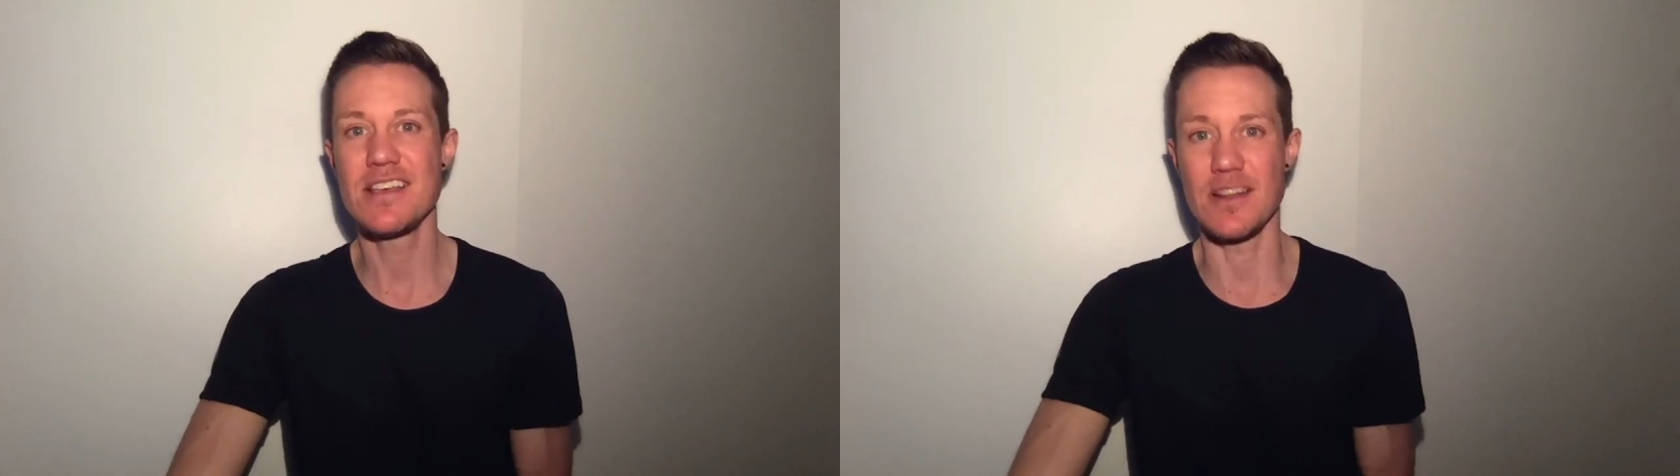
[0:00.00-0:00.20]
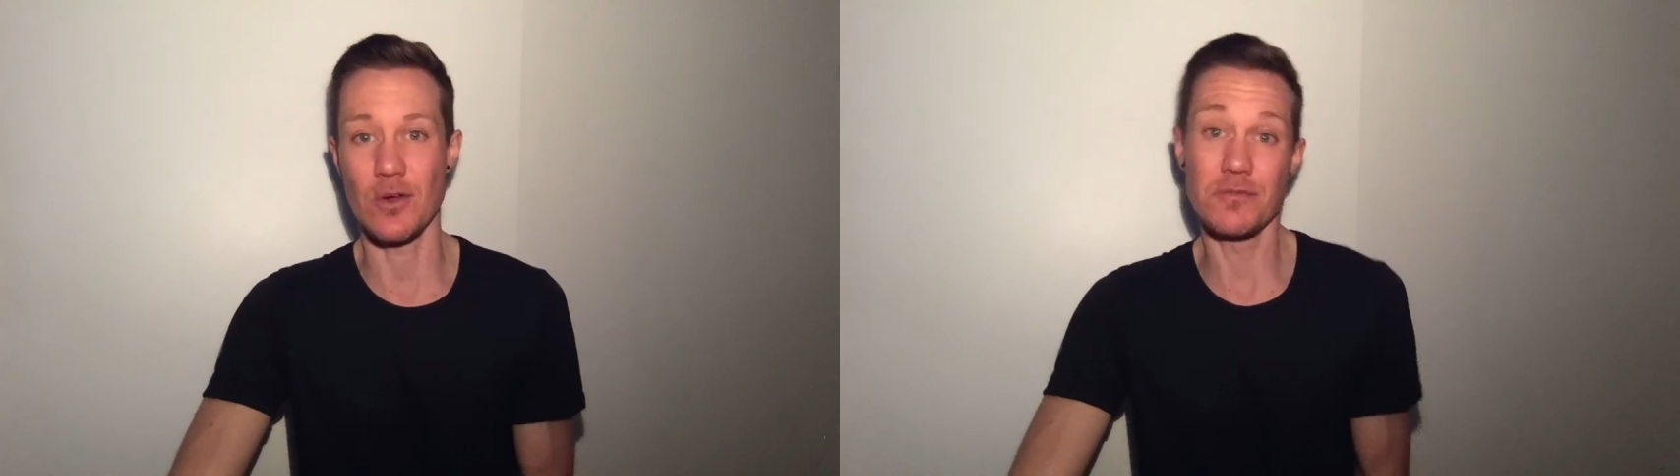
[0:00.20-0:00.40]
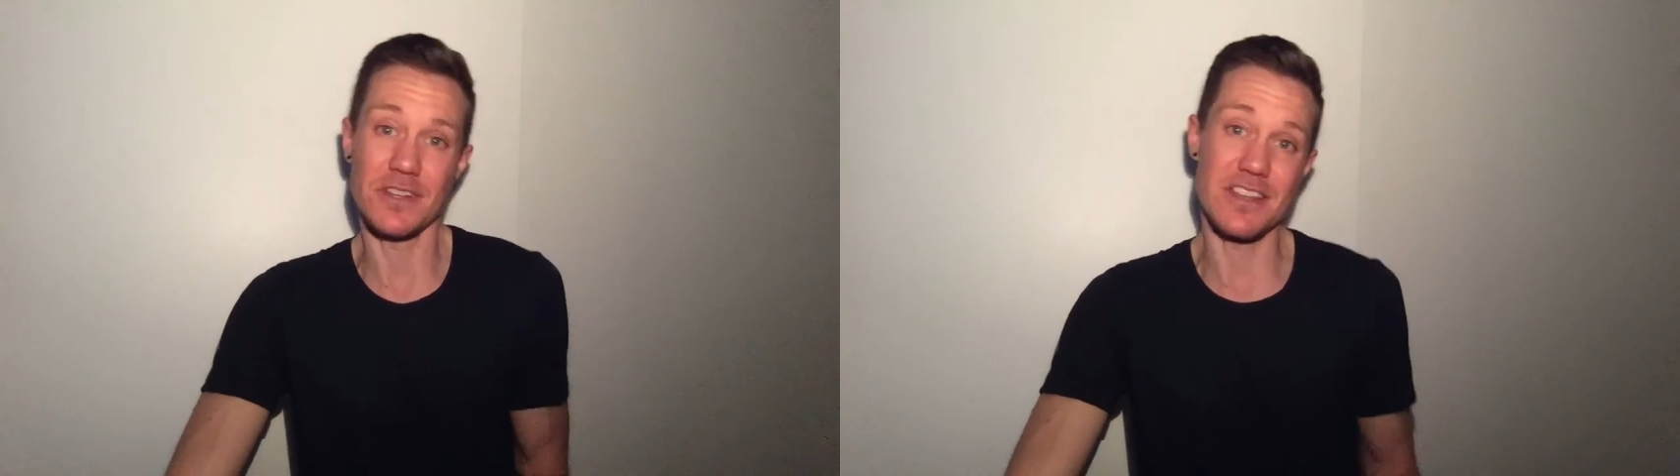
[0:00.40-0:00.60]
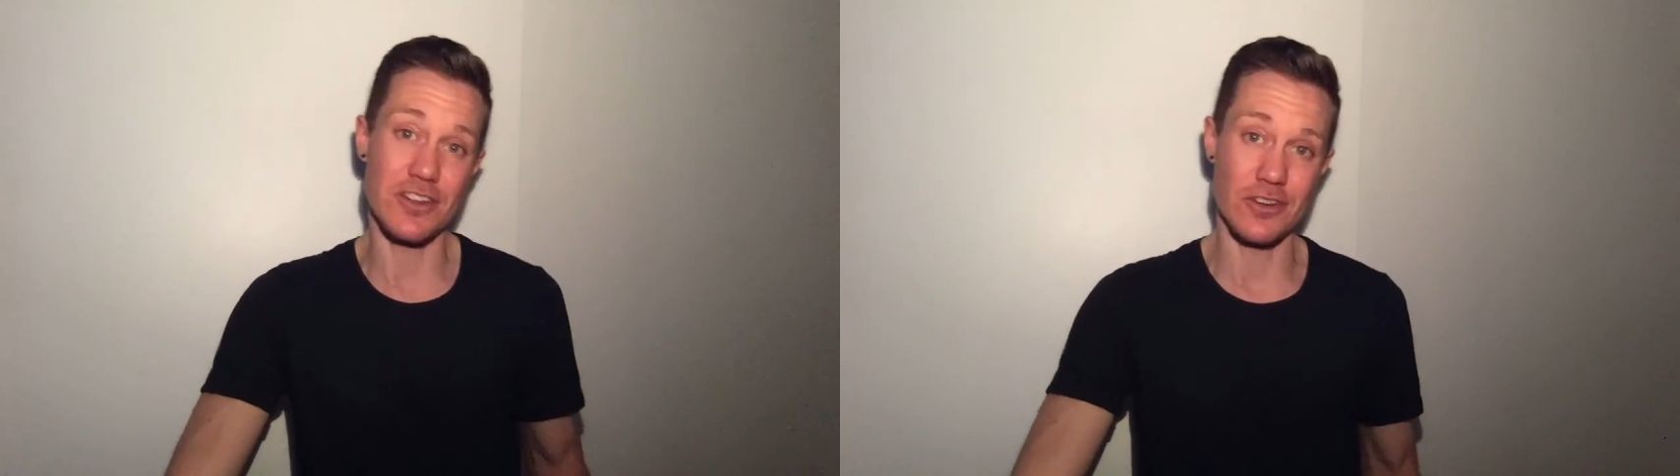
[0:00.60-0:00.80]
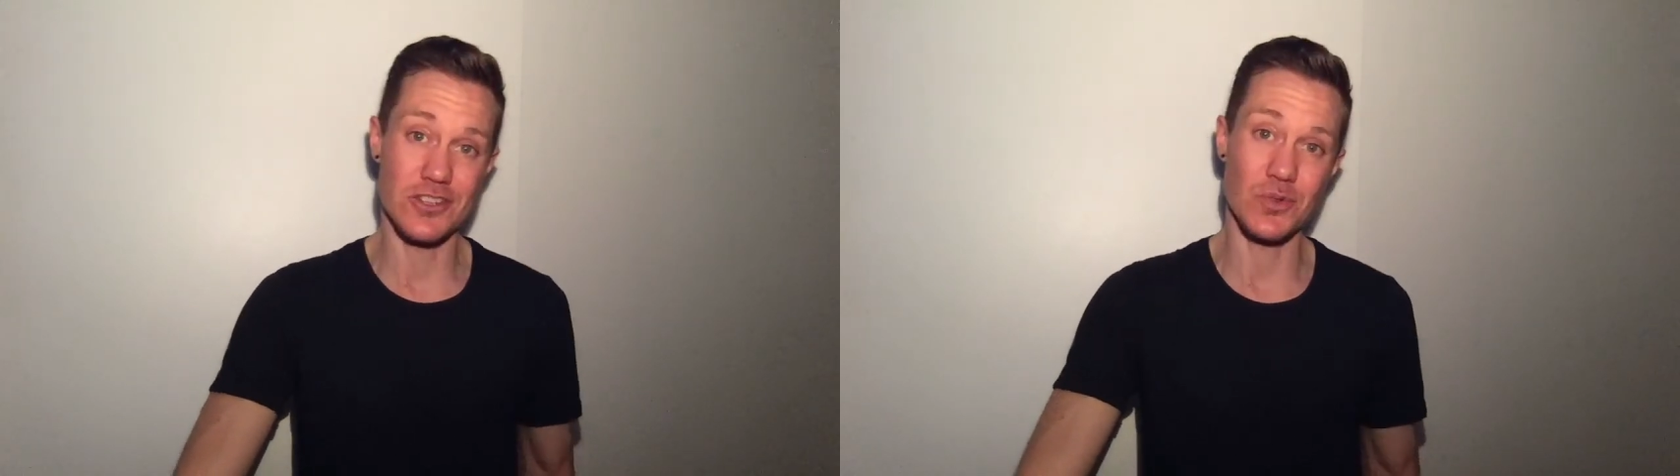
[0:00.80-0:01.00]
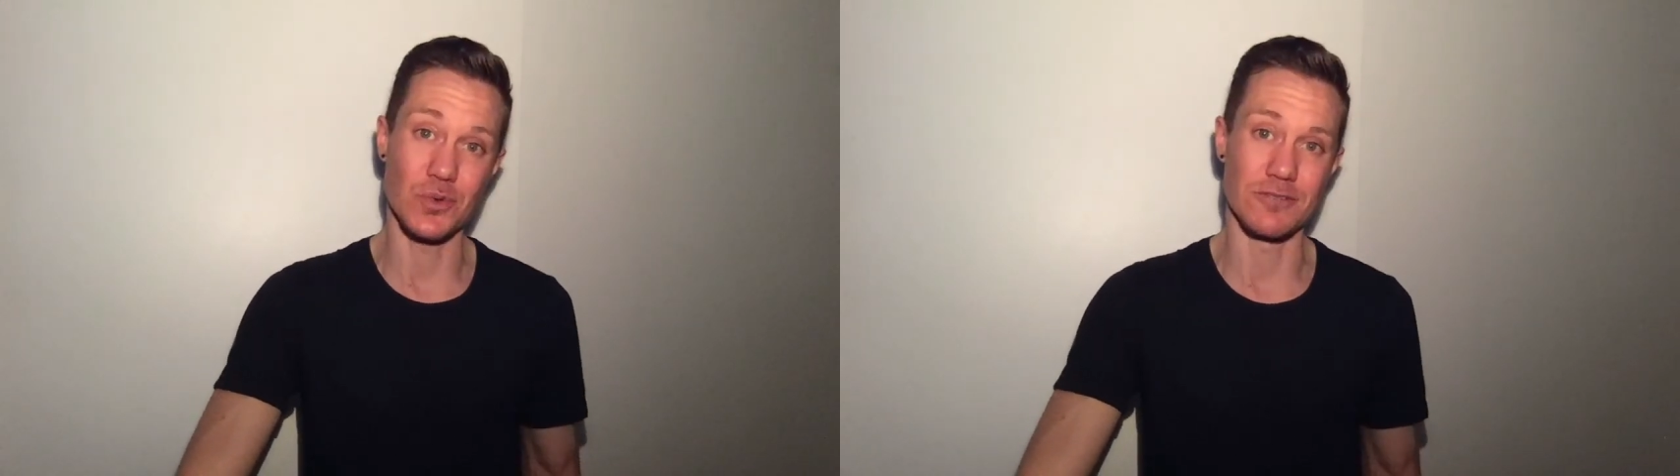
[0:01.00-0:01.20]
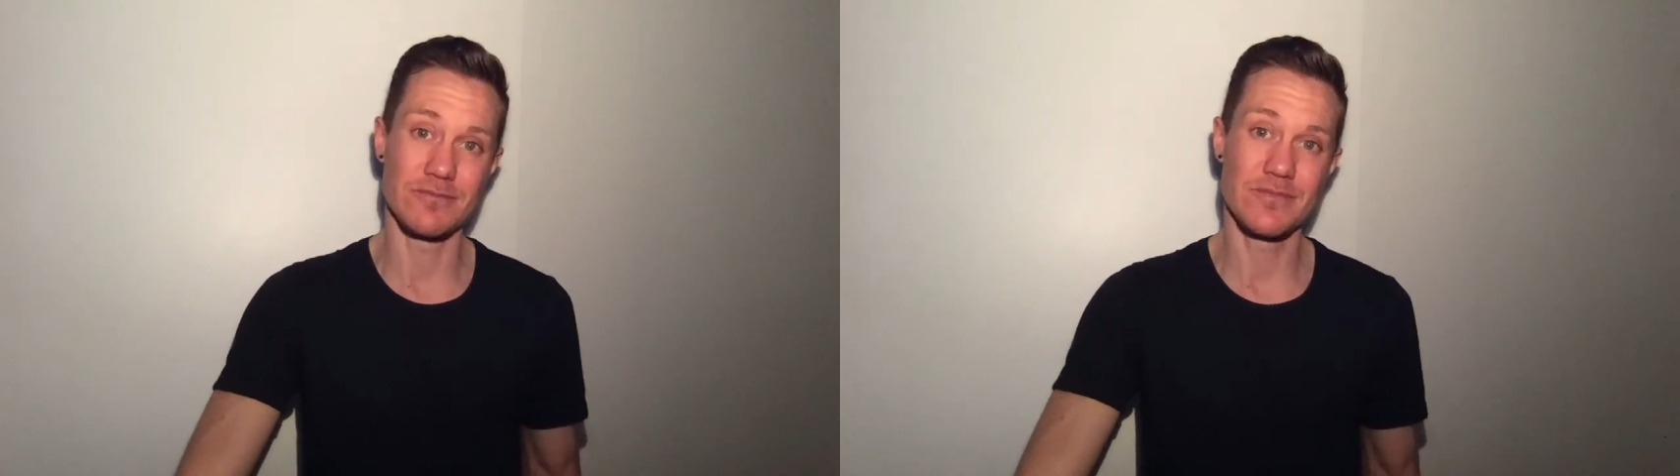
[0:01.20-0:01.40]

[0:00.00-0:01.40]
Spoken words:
and hopefully in your school.